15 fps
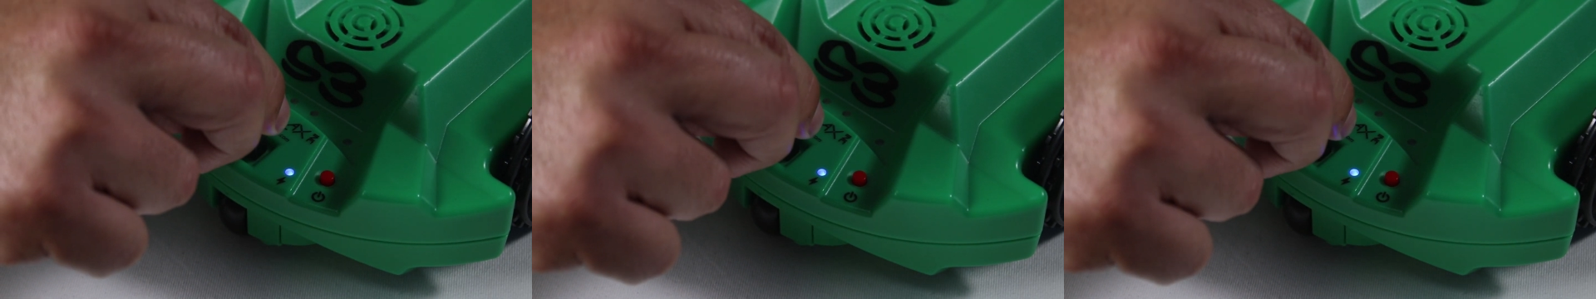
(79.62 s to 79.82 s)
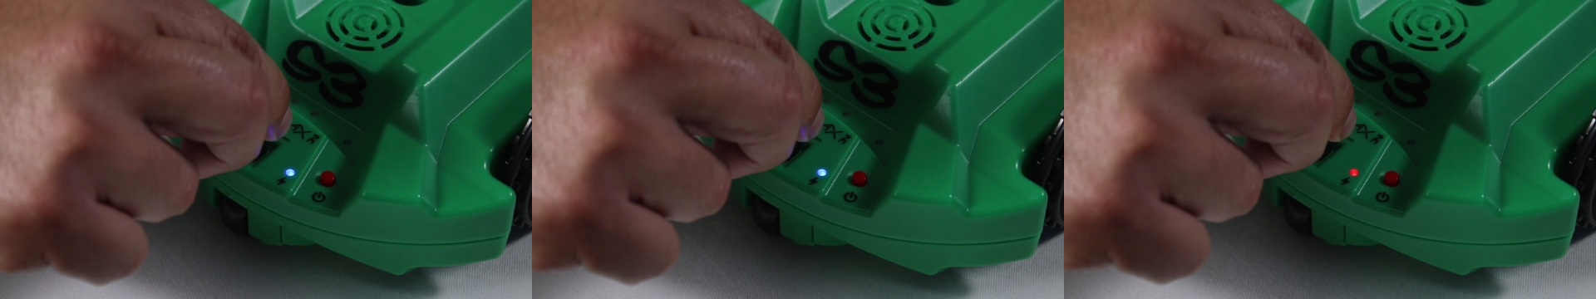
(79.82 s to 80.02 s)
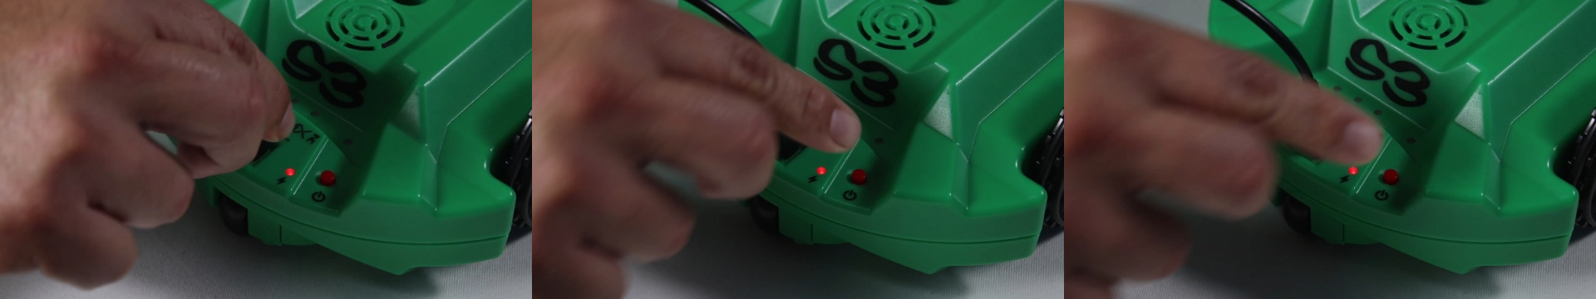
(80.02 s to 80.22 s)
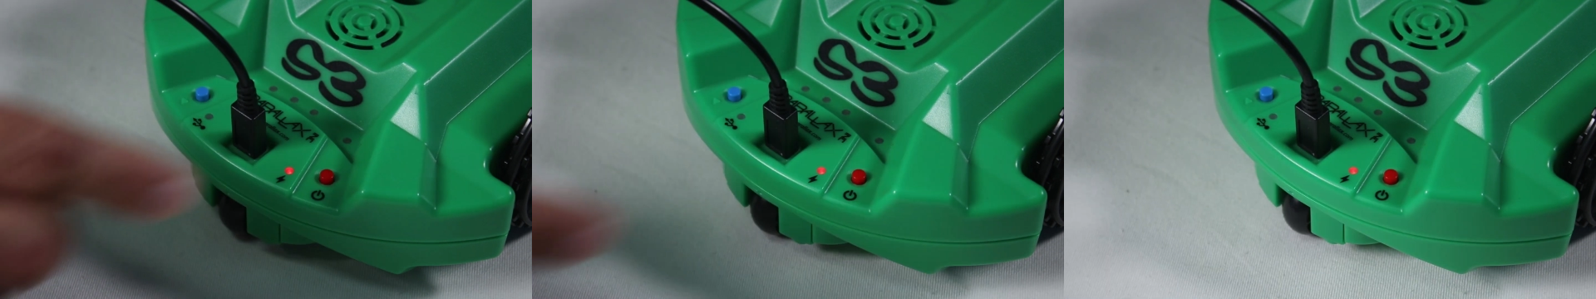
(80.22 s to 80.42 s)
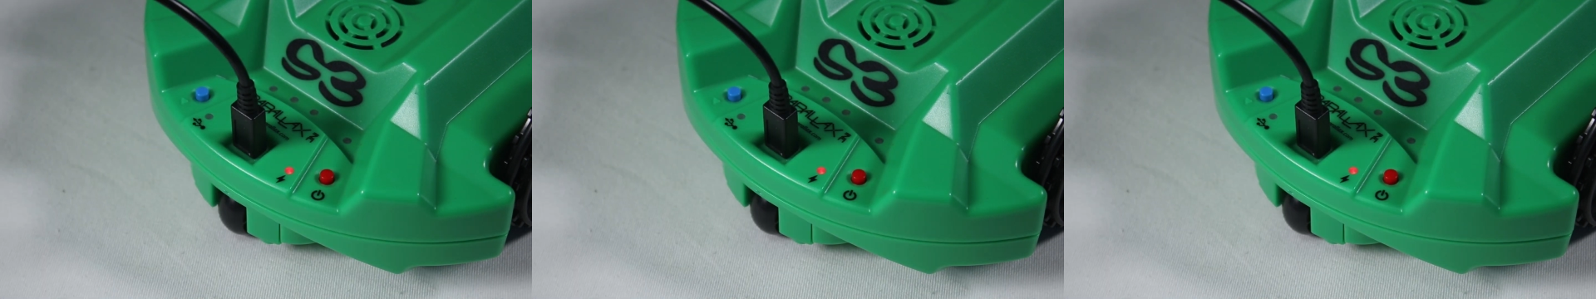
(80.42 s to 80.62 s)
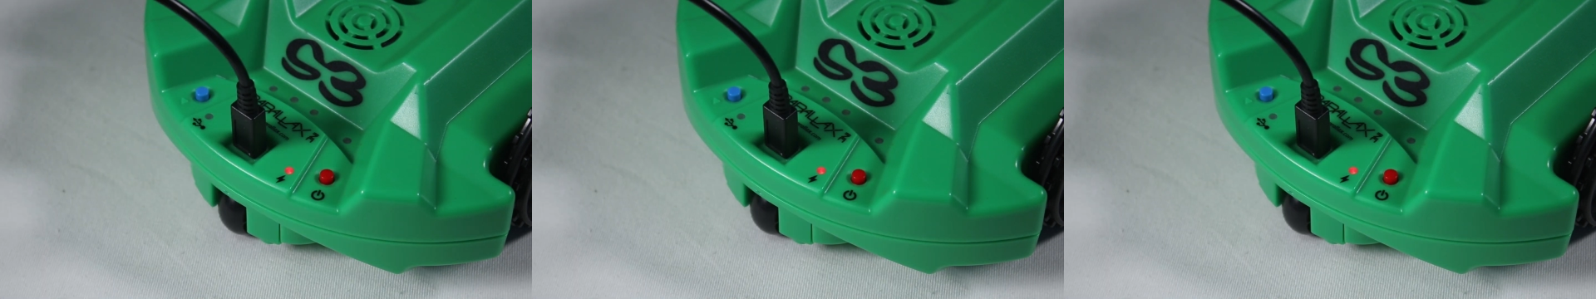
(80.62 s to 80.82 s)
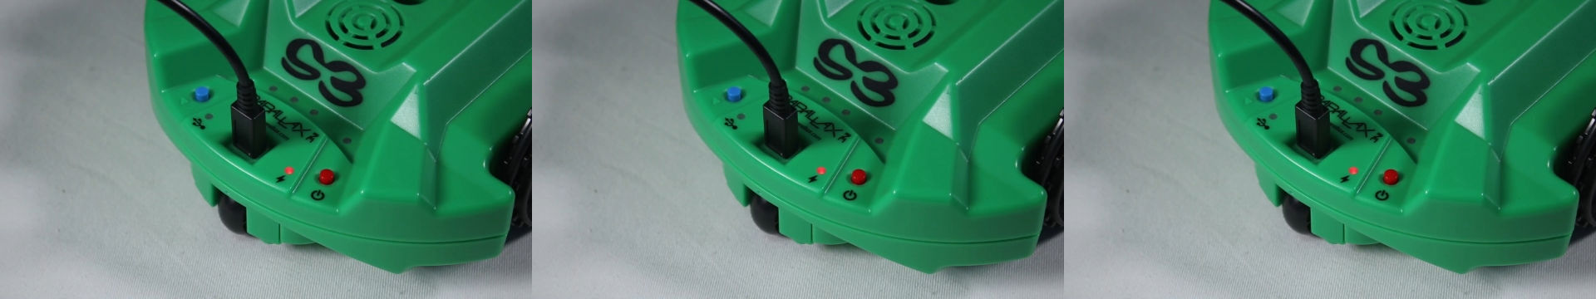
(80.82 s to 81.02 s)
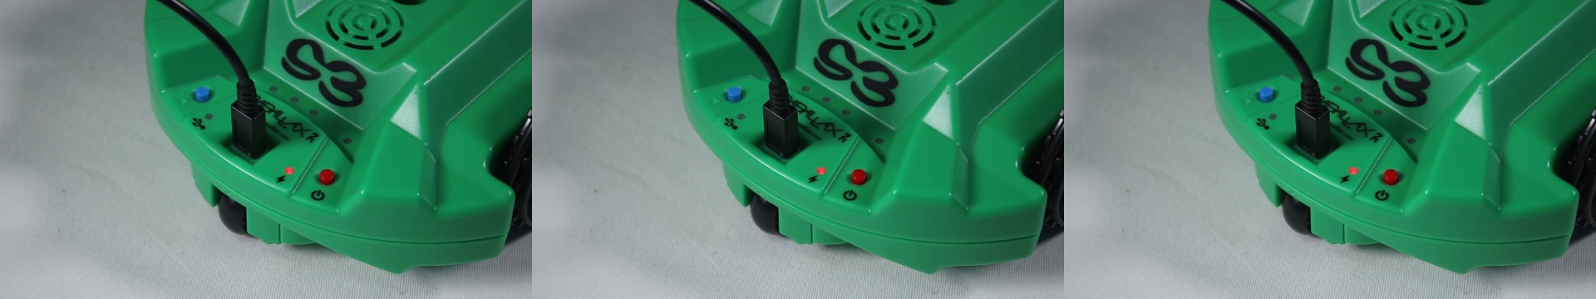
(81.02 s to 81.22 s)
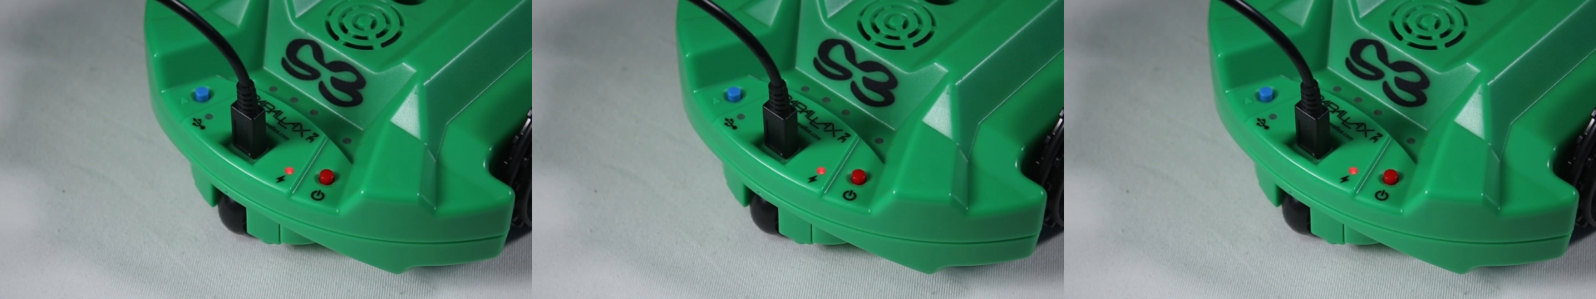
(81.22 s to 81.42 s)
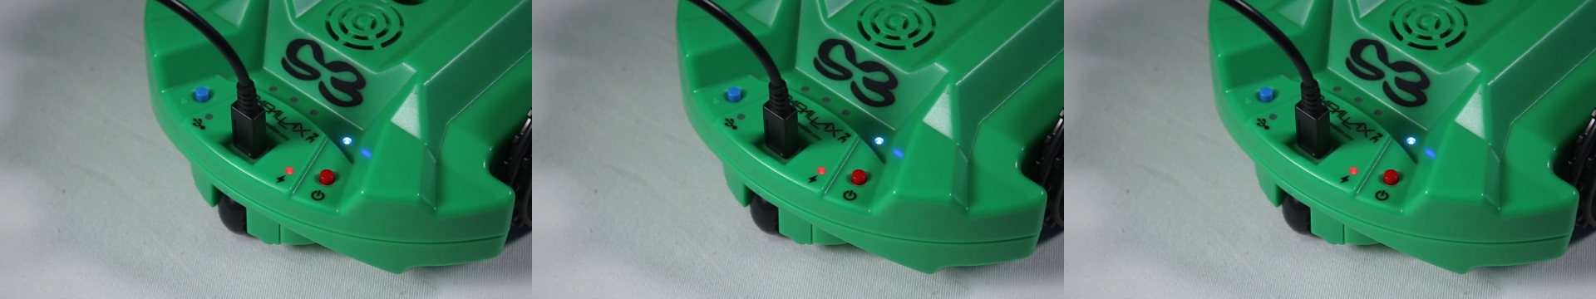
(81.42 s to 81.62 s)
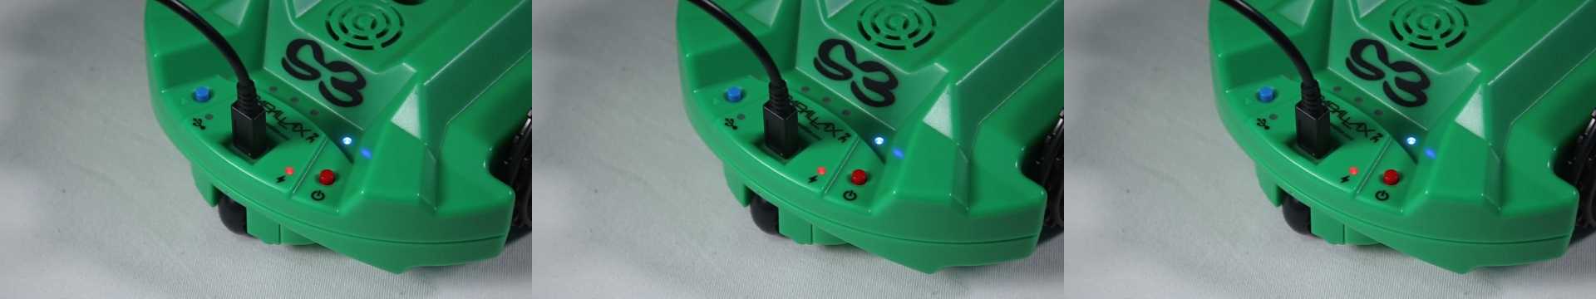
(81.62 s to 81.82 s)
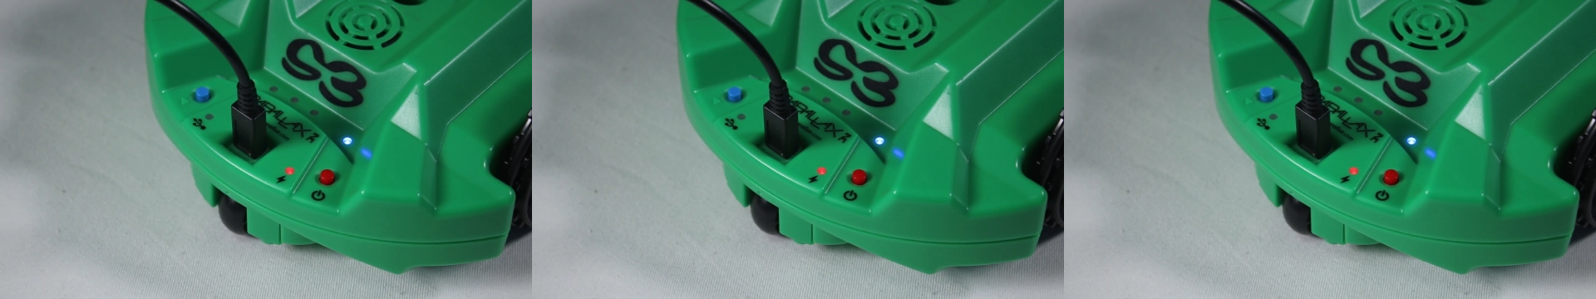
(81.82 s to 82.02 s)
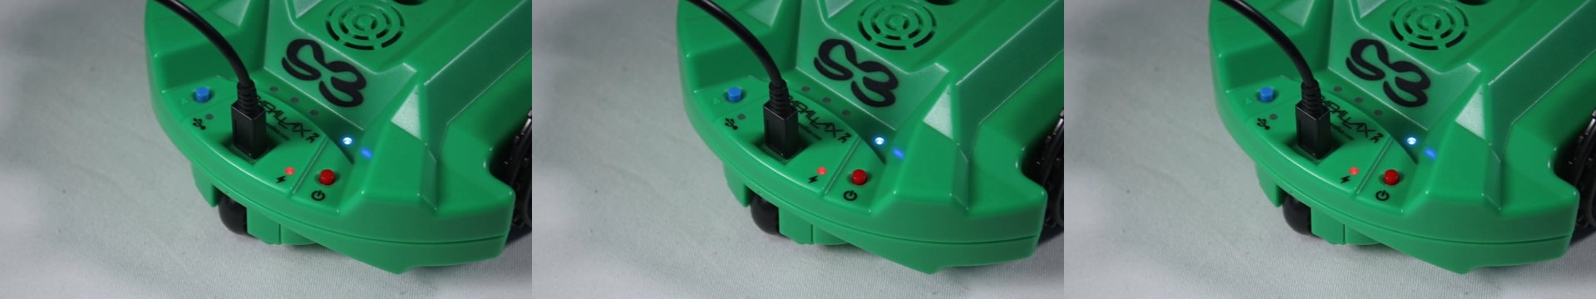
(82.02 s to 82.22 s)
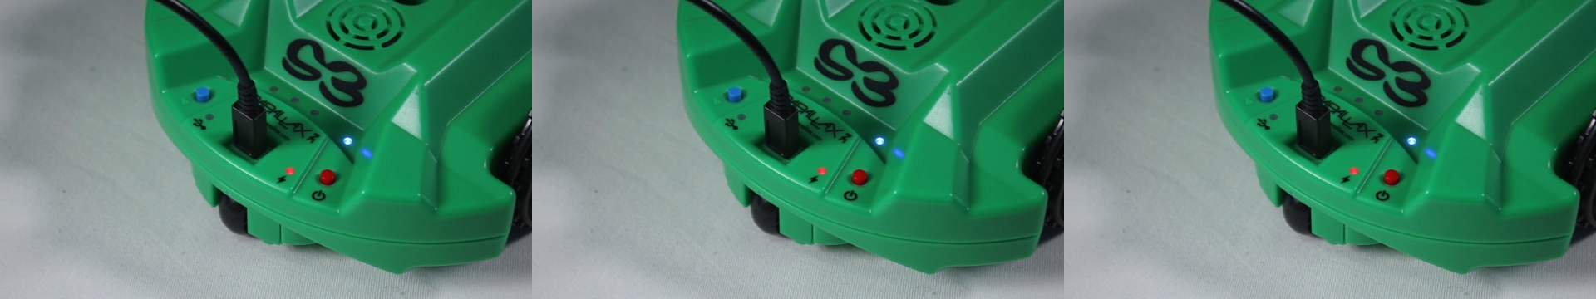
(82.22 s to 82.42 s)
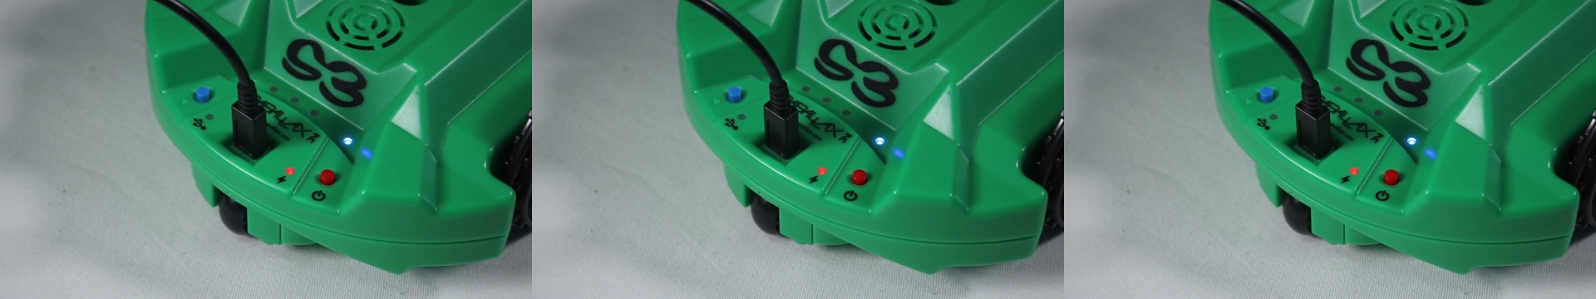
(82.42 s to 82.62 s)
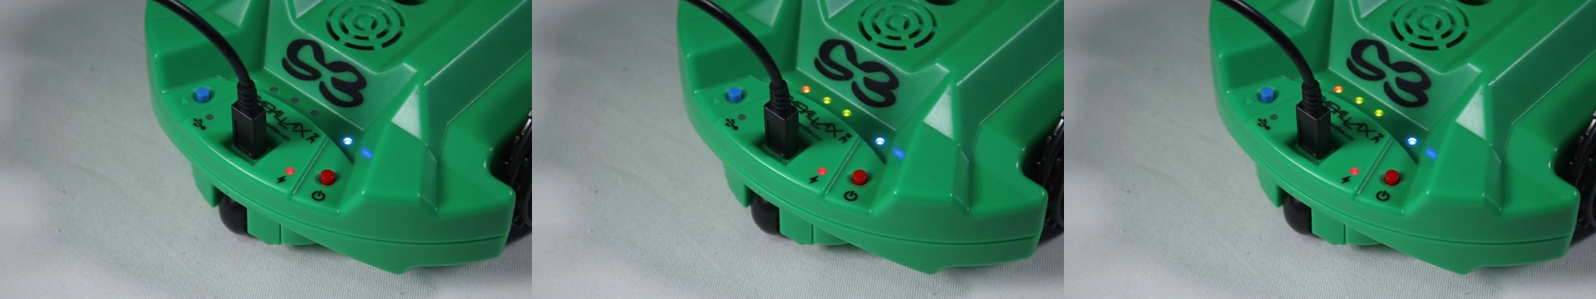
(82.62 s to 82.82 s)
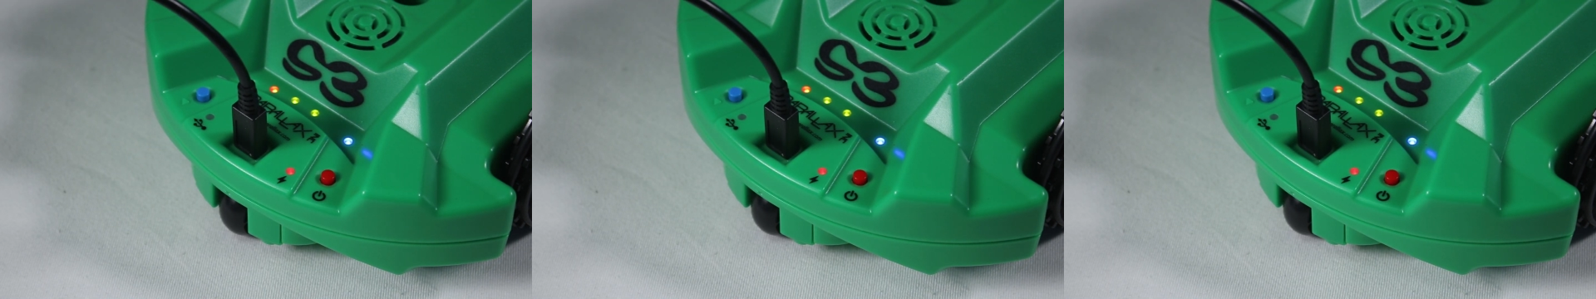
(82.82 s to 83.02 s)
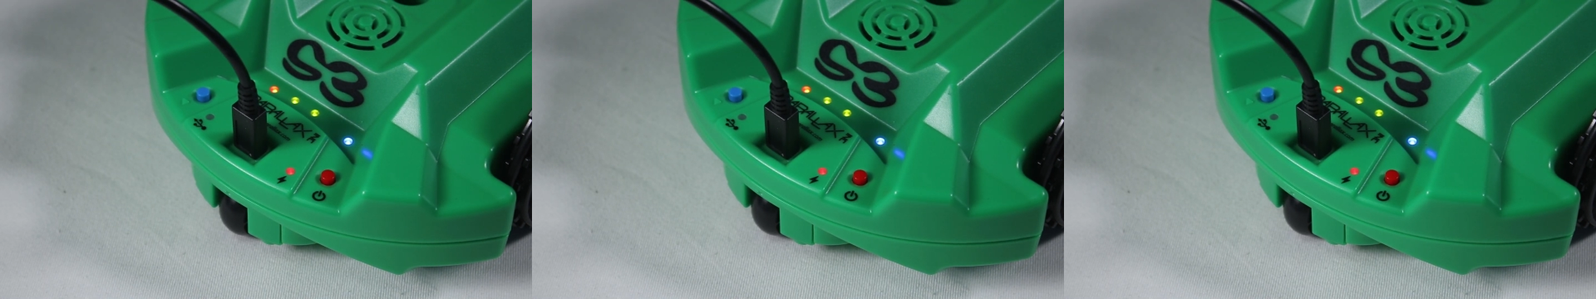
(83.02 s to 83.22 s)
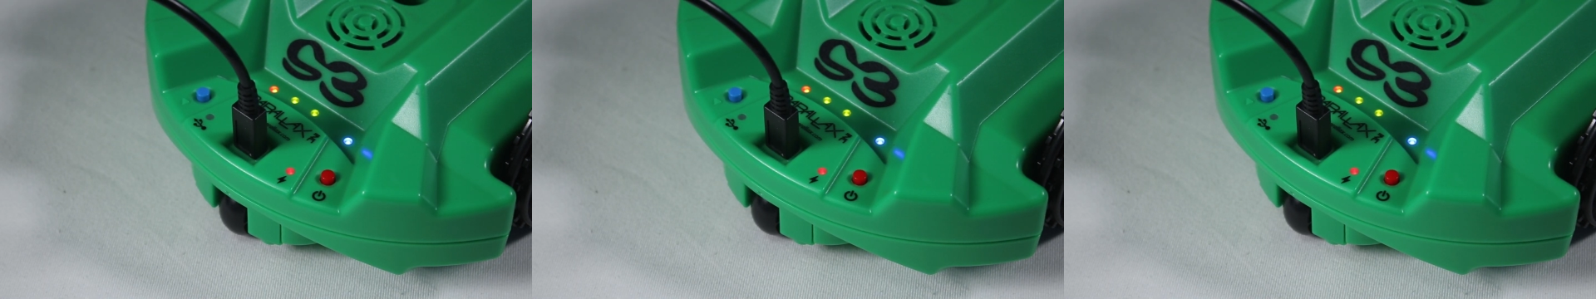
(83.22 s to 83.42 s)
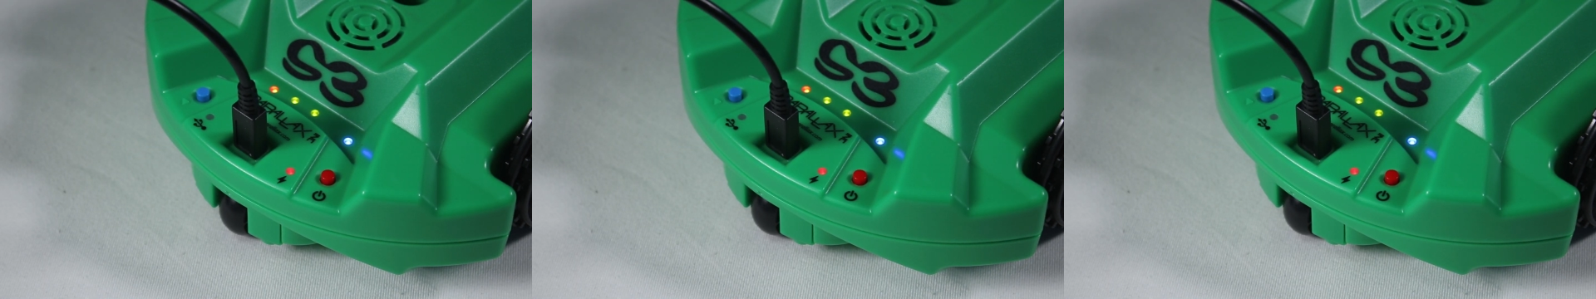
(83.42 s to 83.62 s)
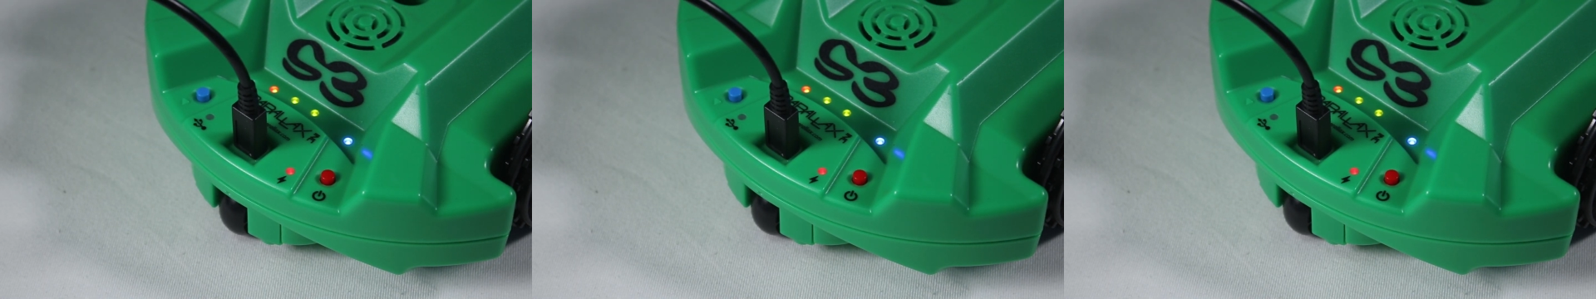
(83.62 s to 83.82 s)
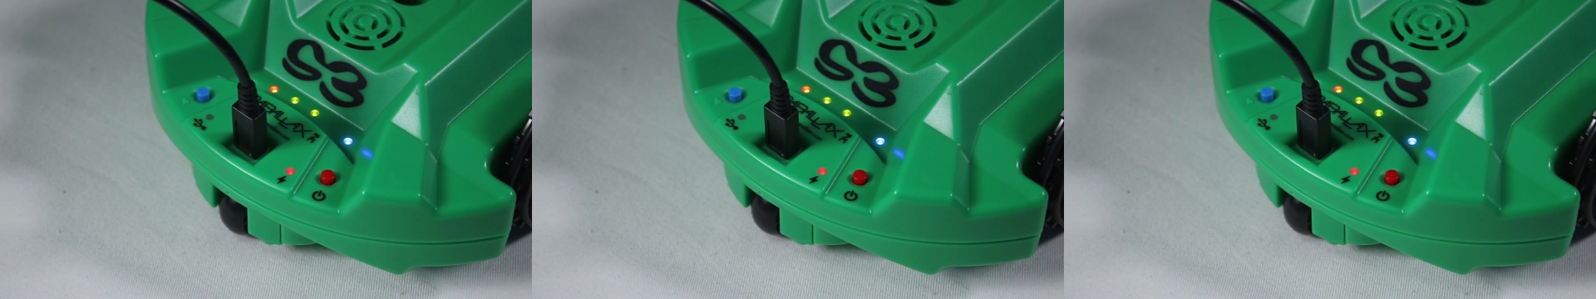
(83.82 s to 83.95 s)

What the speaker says: [unreadable: no face in view]